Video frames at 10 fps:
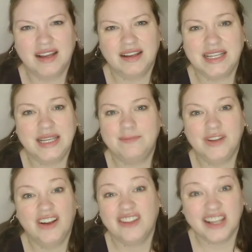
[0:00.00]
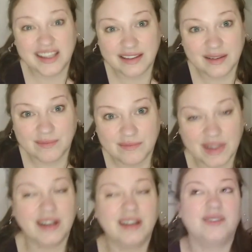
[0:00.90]
I keep not liking them.
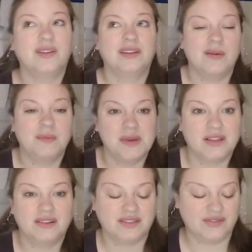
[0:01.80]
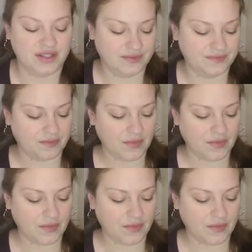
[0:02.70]
And I don't like the way my lungs feel.